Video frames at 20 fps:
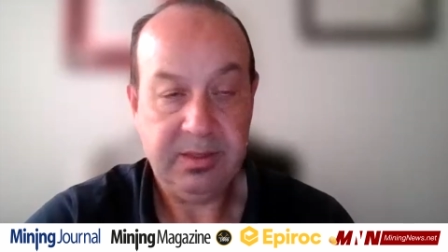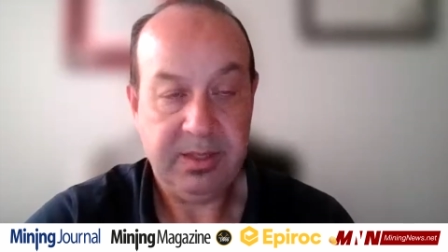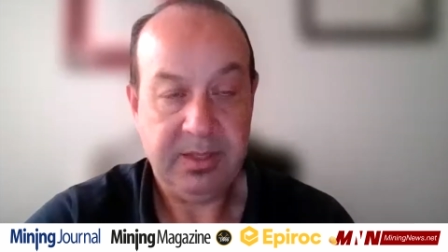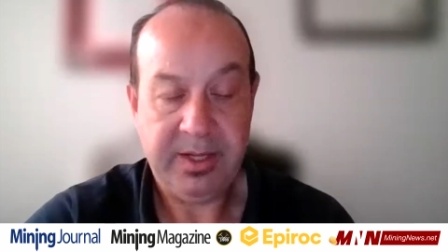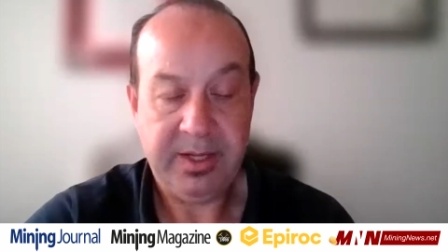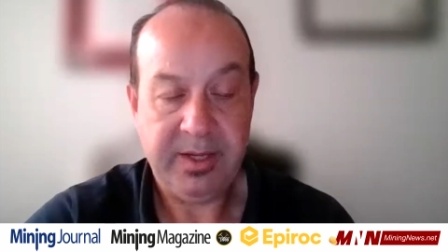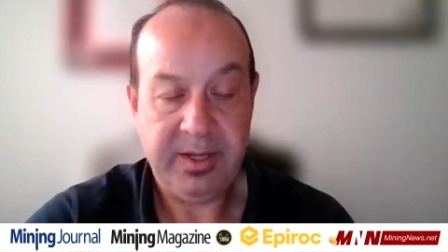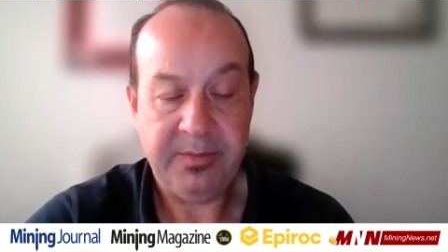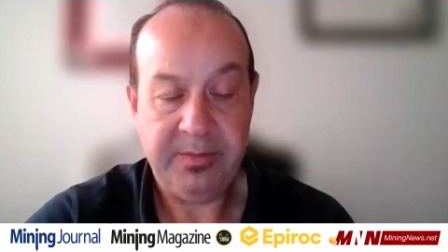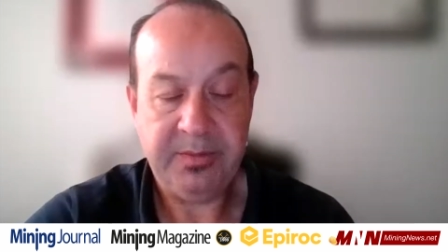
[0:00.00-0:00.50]

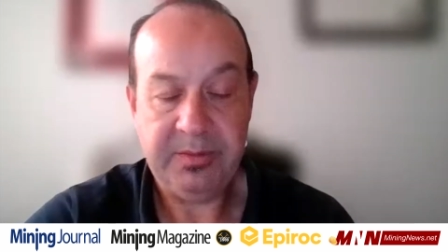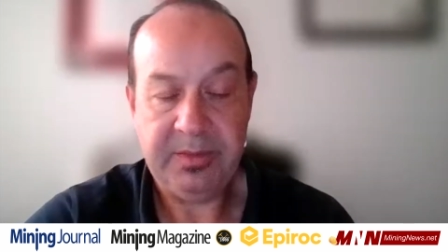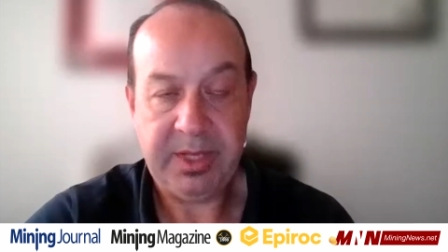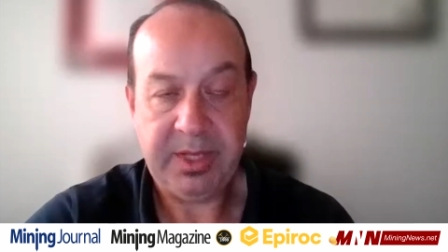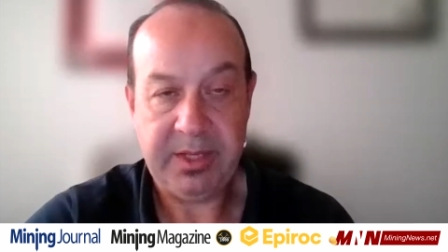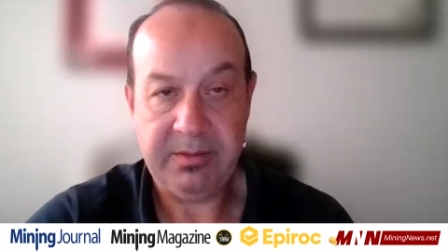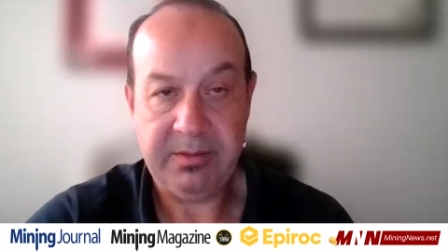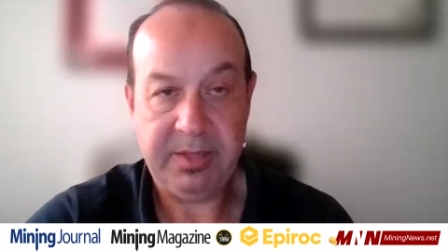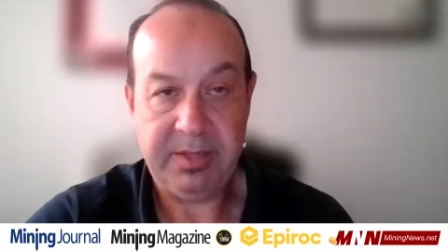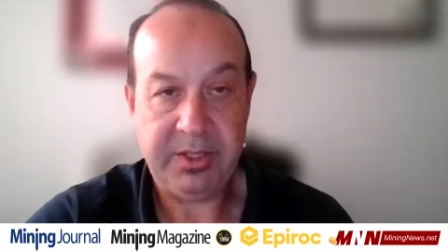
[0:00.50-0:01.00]
um,
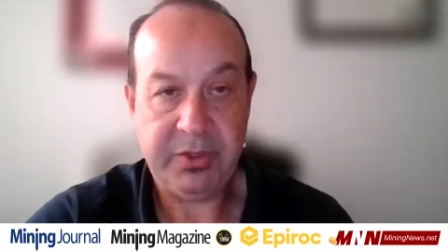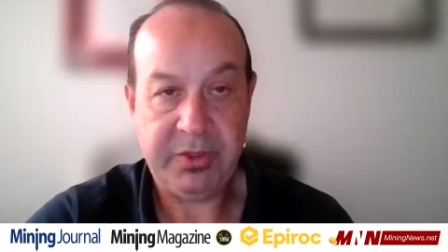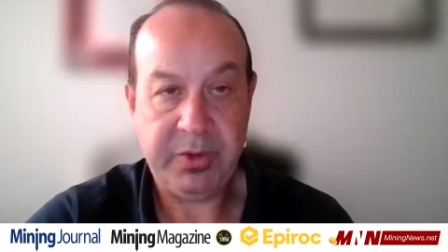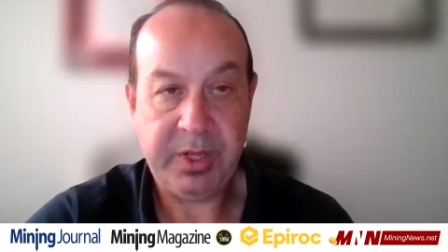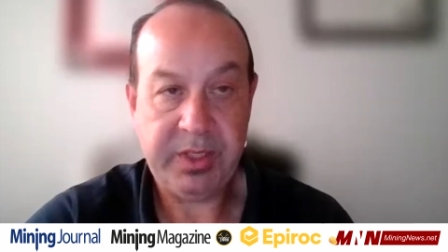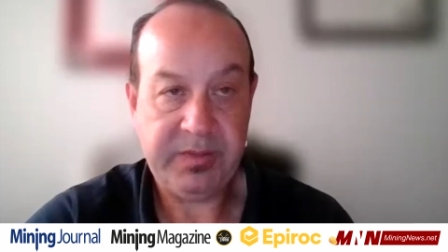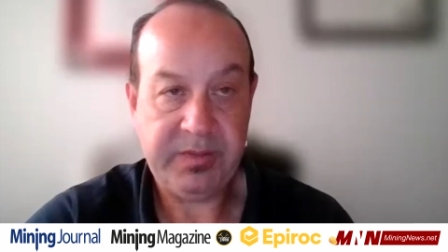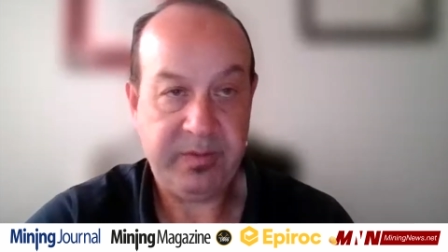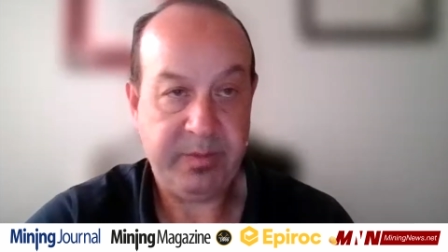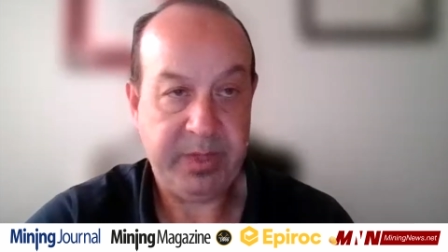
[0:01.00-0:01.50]
that that
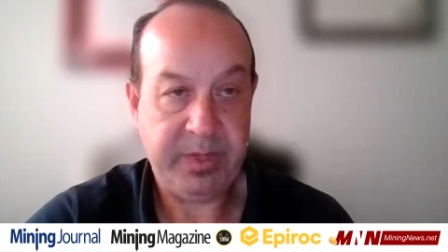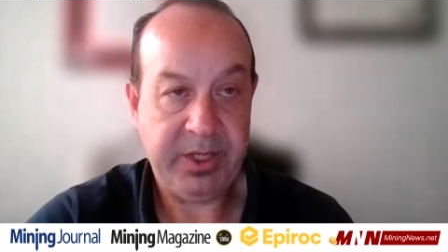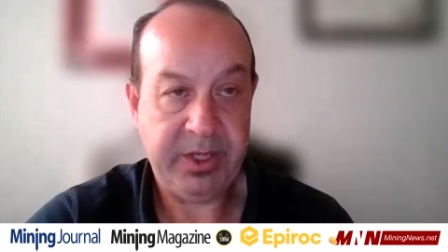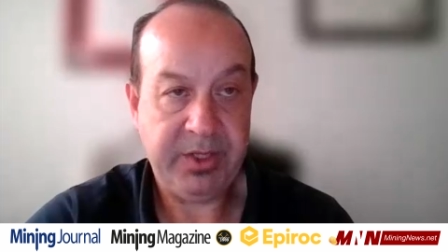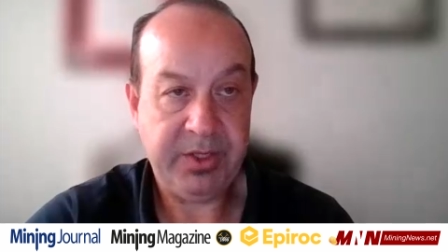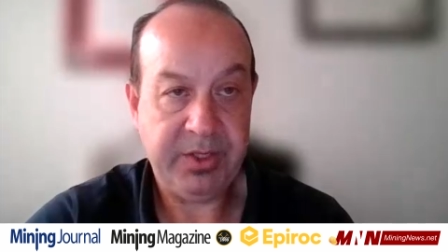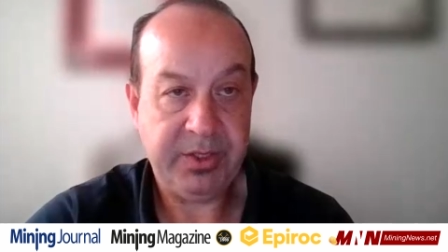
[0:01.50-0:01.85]
transformation.